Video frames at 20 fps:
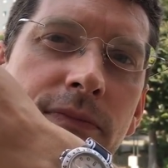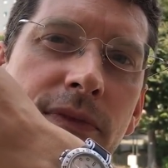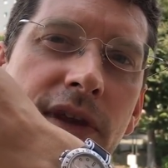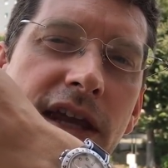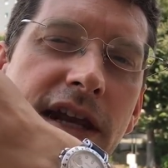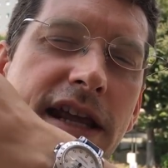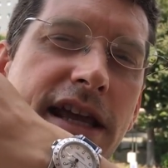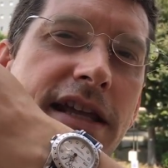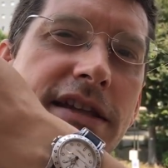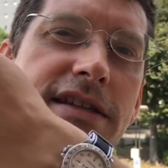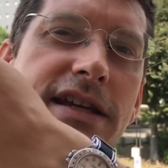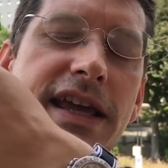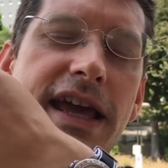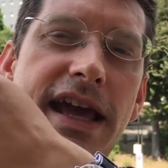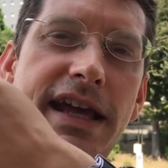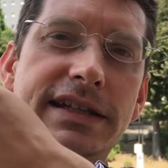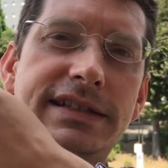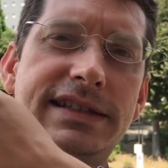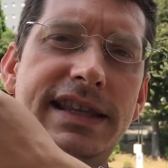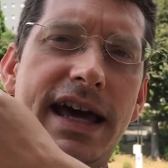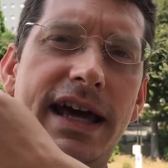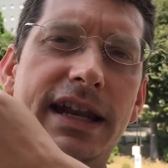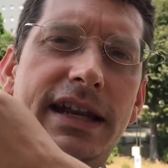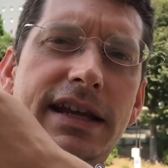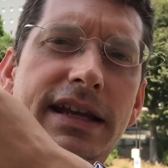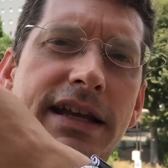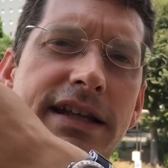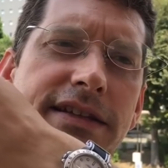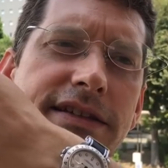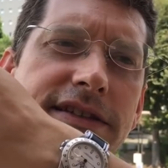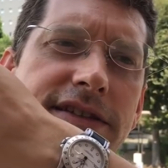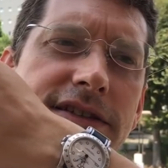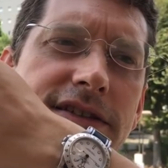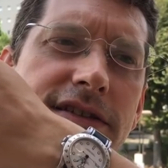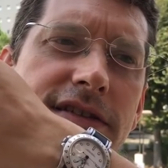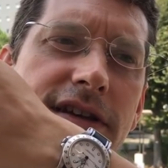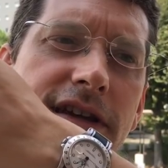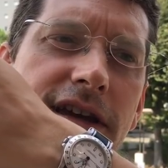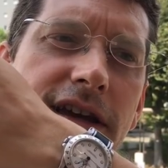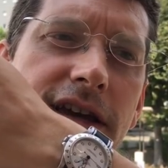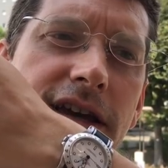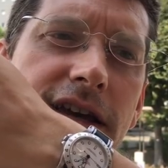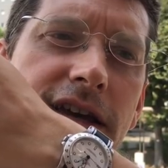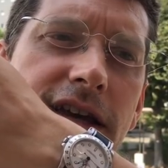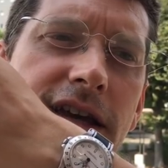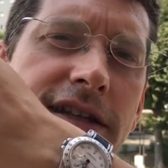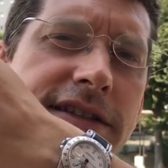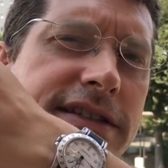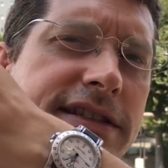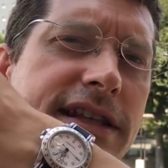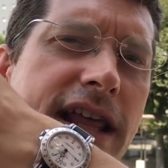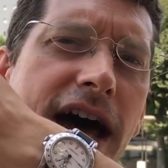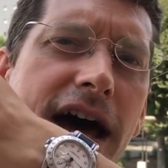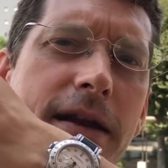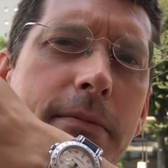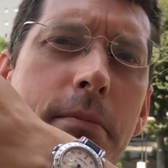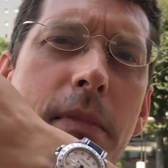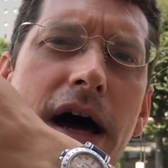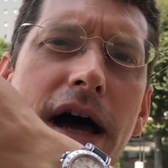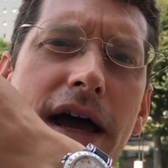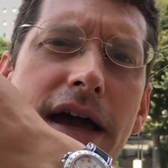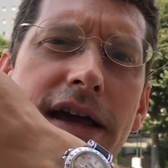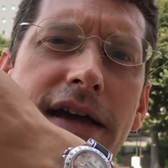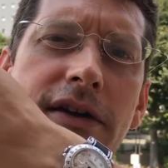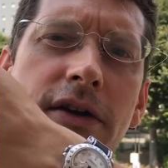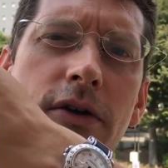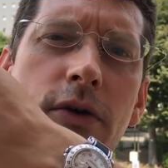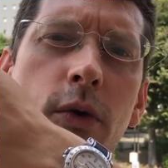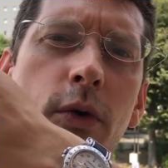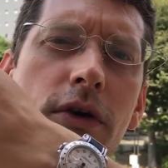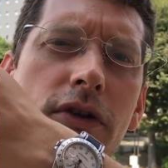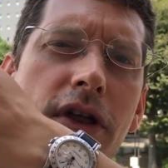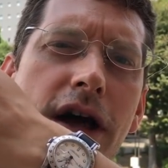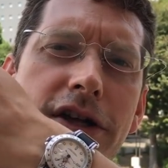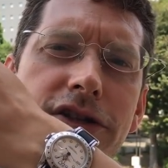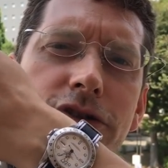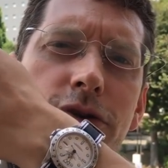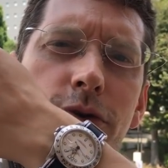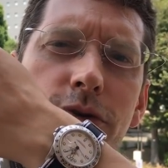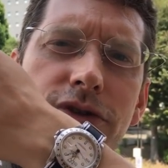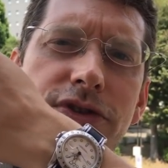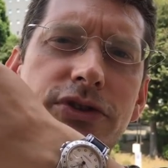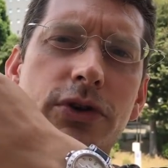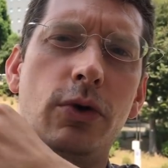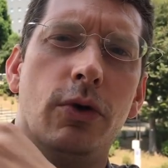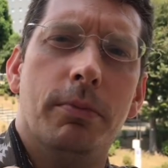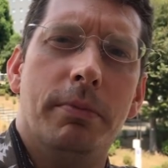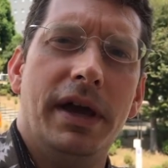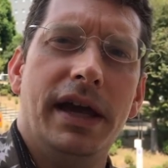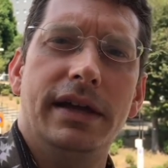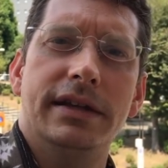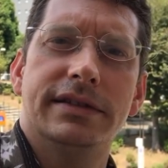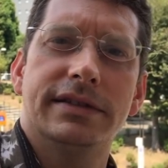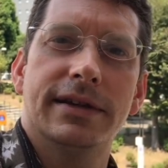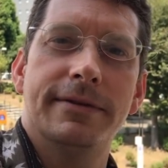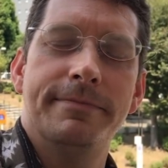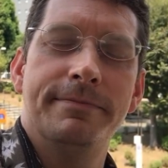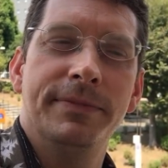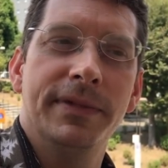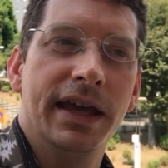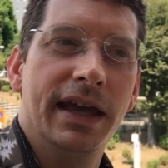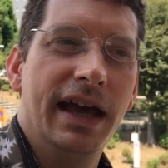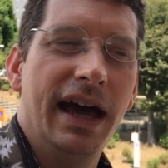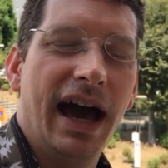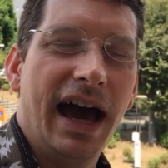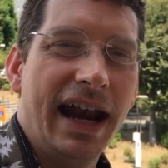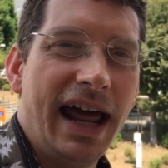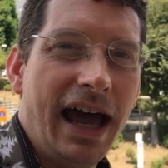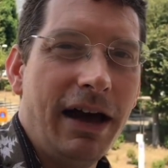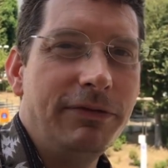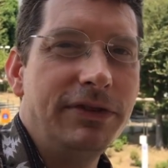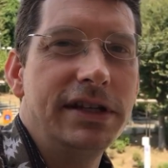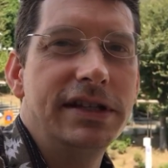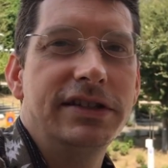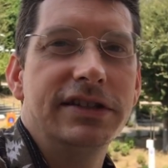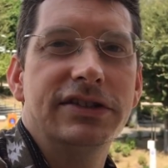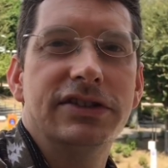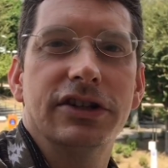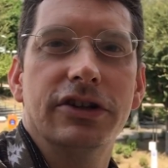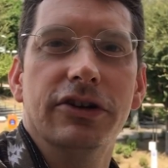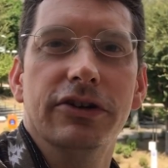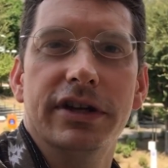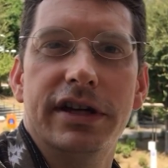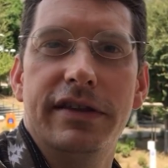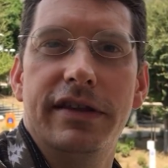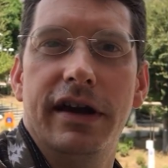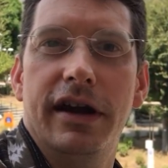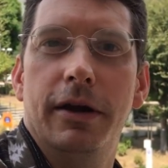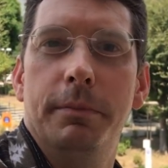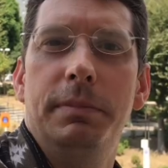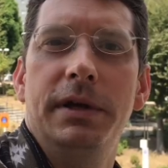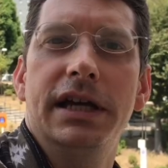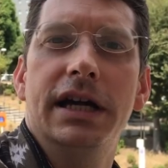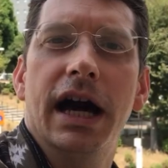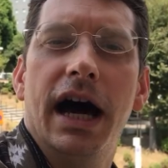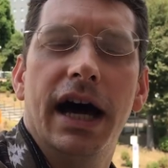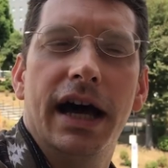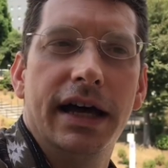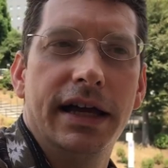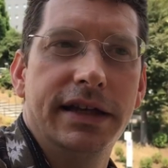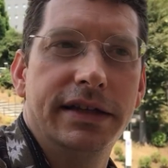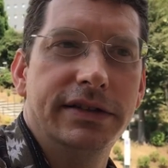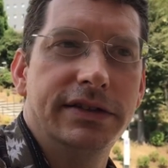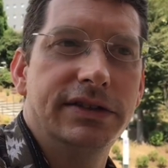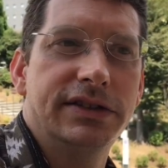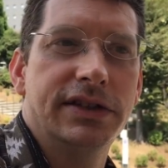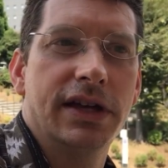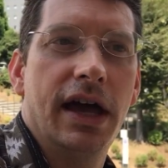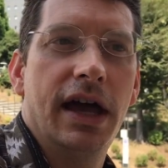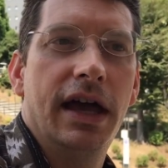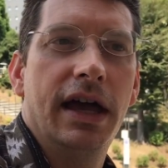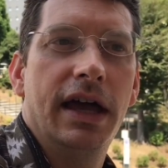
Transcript: it indicates that it's it's not my horological soulmate. I'd have to disagree there because